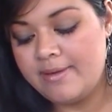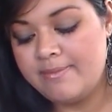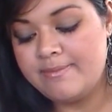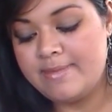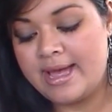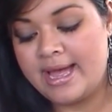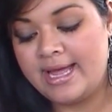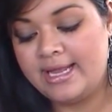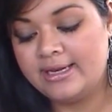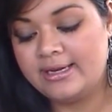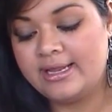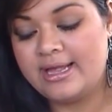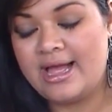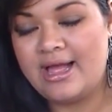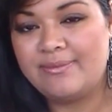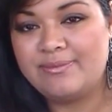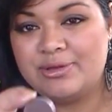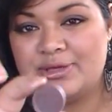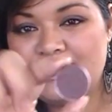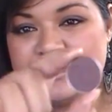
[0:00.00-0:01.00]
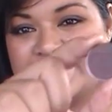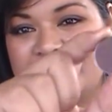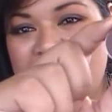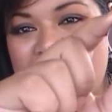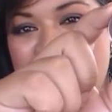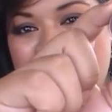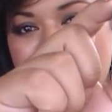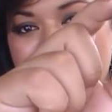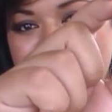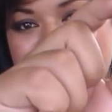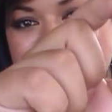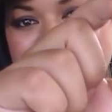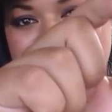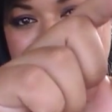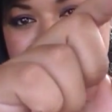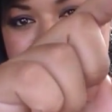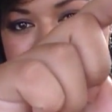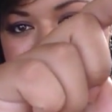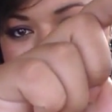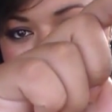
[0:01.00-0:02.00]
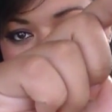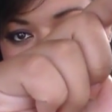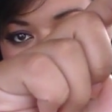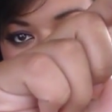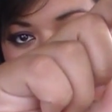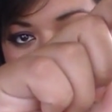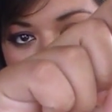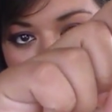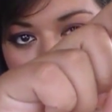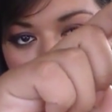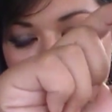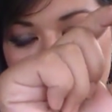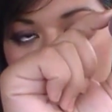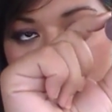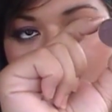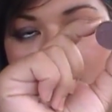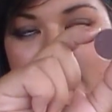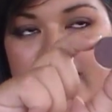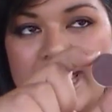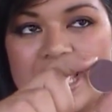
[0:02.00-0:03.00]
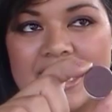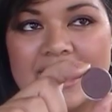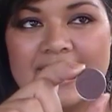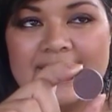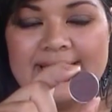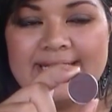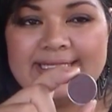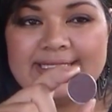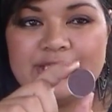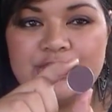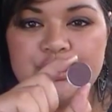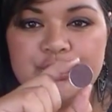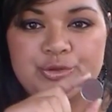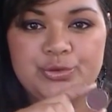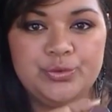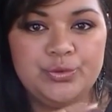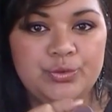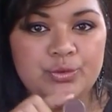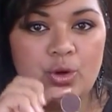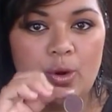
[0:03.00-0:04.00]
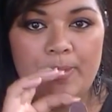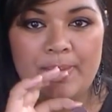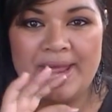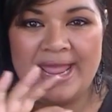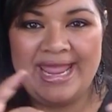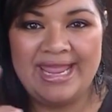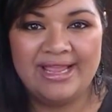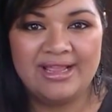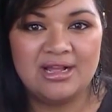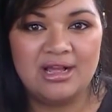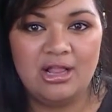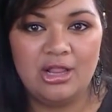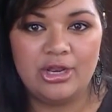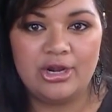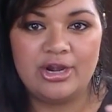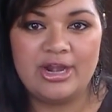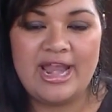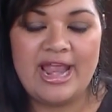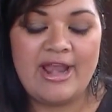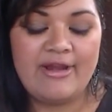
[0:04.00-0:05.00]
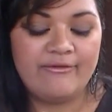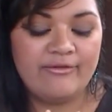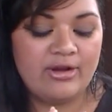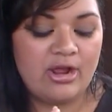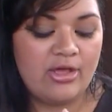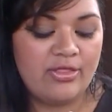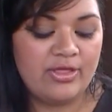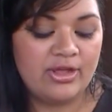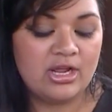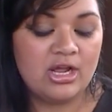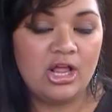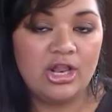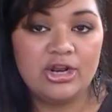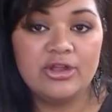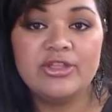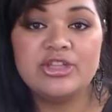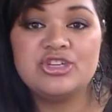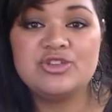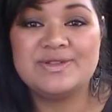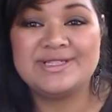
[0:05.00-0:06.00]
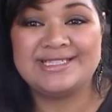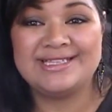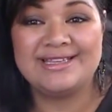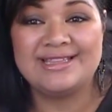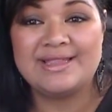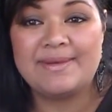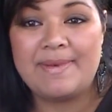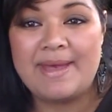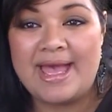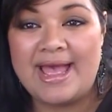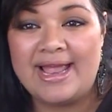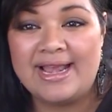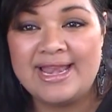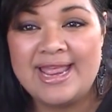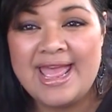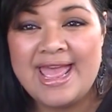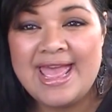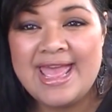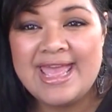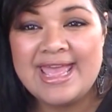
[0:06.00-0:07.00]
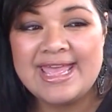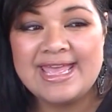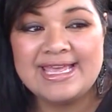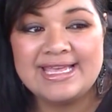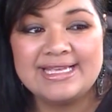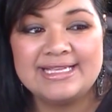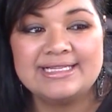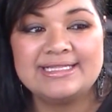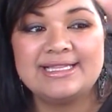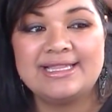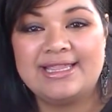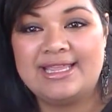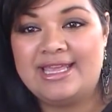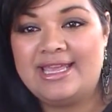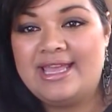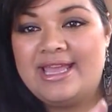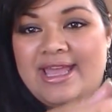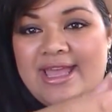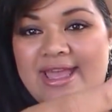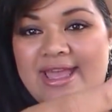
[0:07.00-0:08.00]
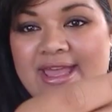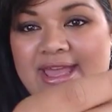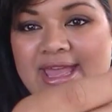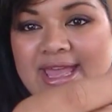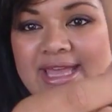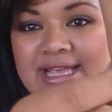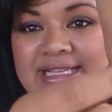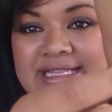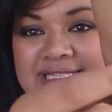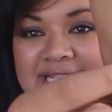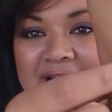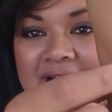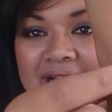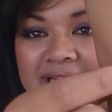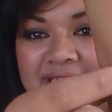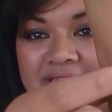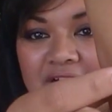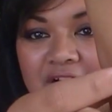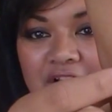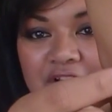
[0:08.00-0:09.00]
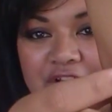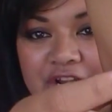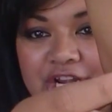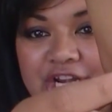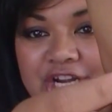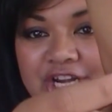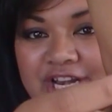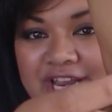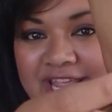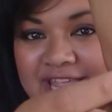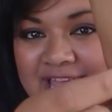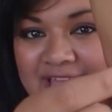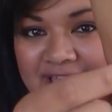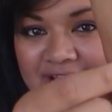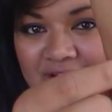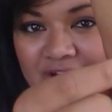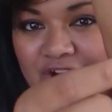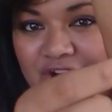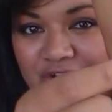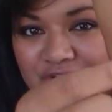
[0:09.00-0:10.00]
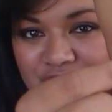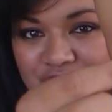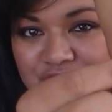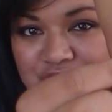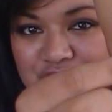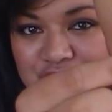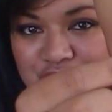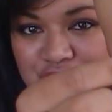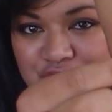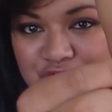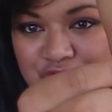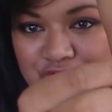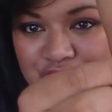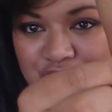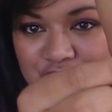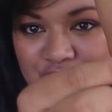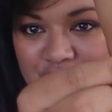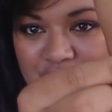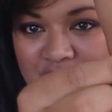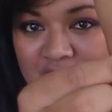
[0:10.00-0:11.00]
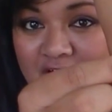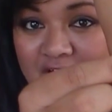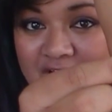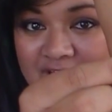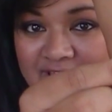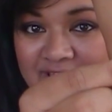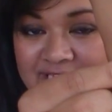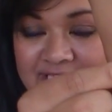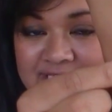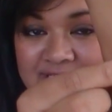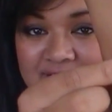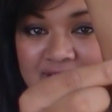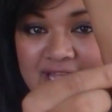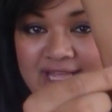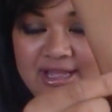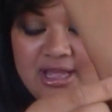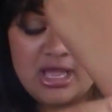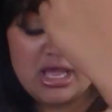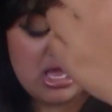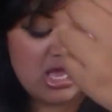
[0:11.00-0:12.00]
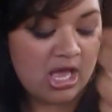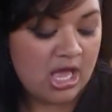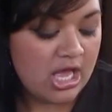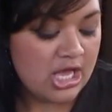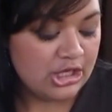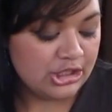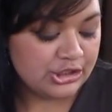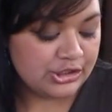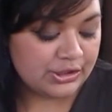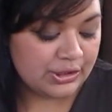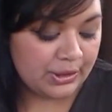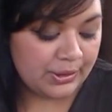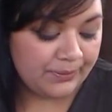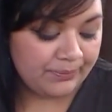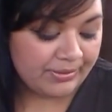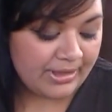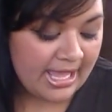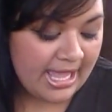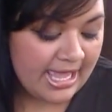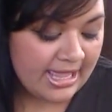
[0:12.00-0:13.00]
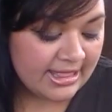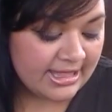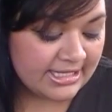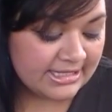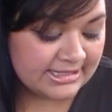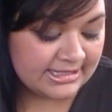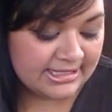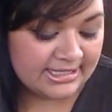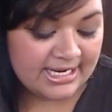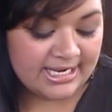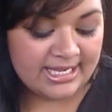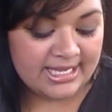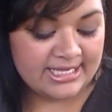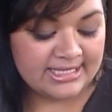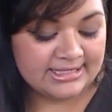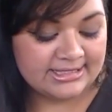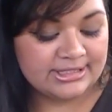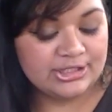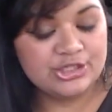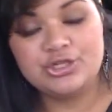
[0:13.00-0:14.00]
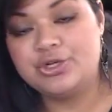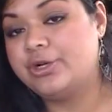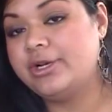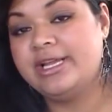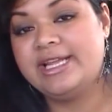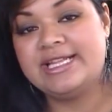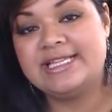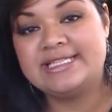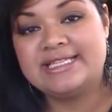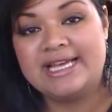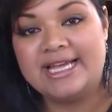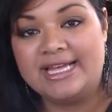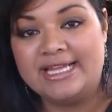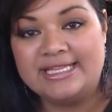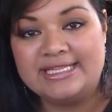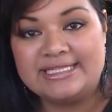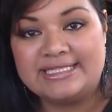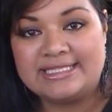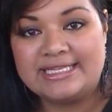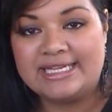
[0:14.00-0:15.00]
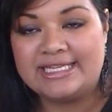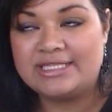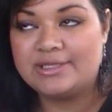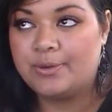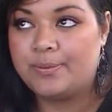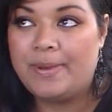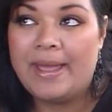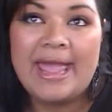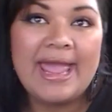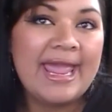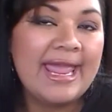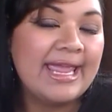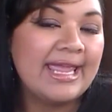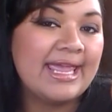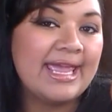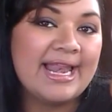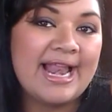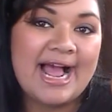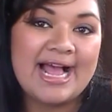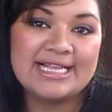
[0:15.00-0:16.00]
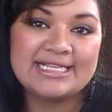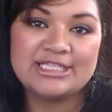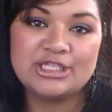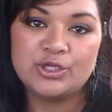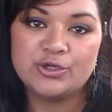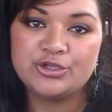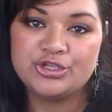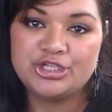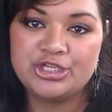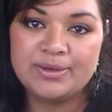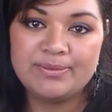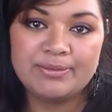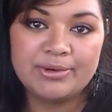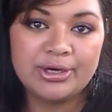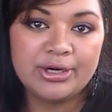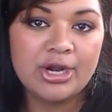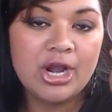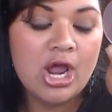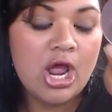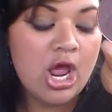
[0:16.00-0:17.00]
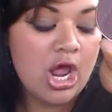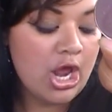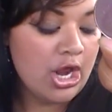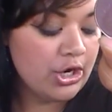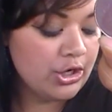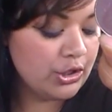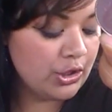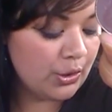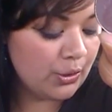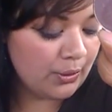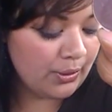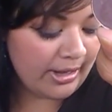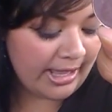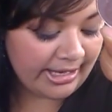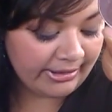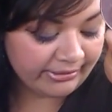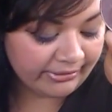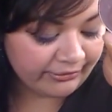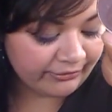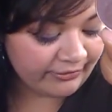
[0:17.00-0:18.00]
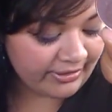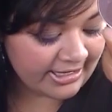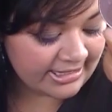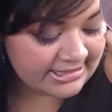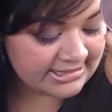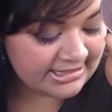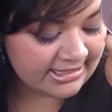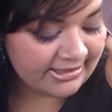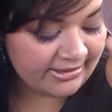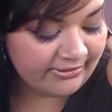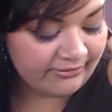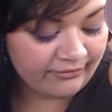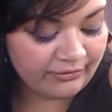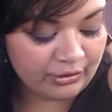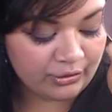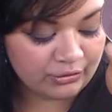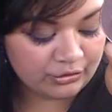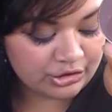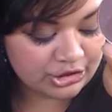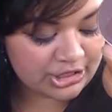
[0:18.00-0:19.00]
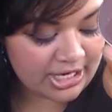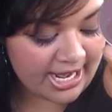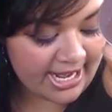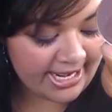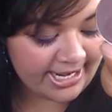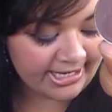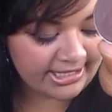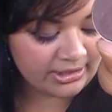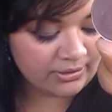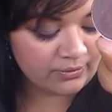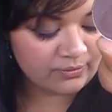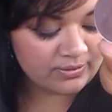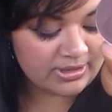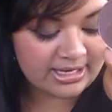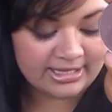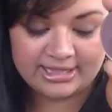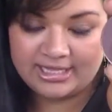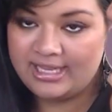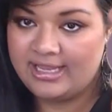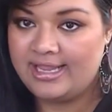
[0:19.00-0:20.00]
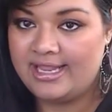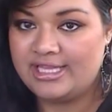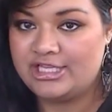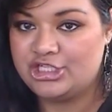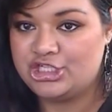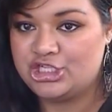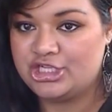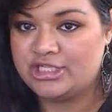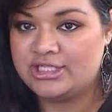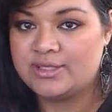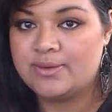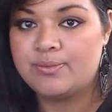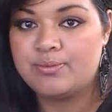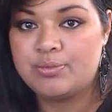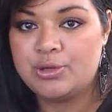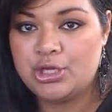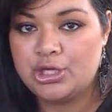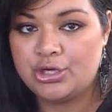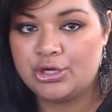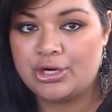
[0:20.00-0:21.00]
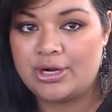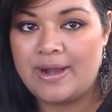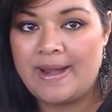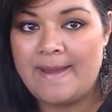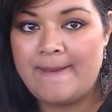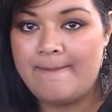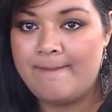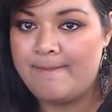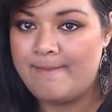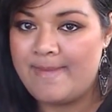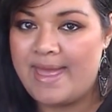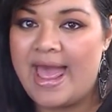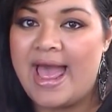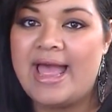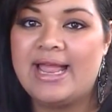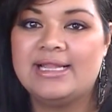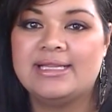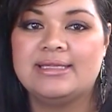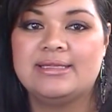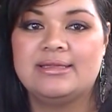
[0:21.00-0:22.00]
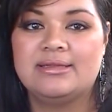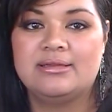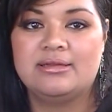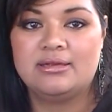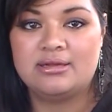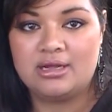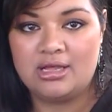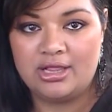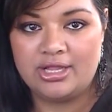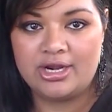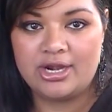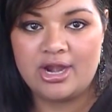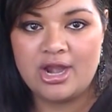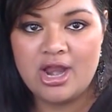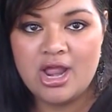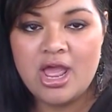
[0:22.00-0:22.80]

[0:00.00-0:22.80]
Matte, I'm using handwritten, is true opaque color. The color that you see in the pan is the exact color you're going to get on your eyes. So this one is truly intense, it's opaque, it has no shimmer, no light reflective, no shine, no nothing. It's just pure matte color.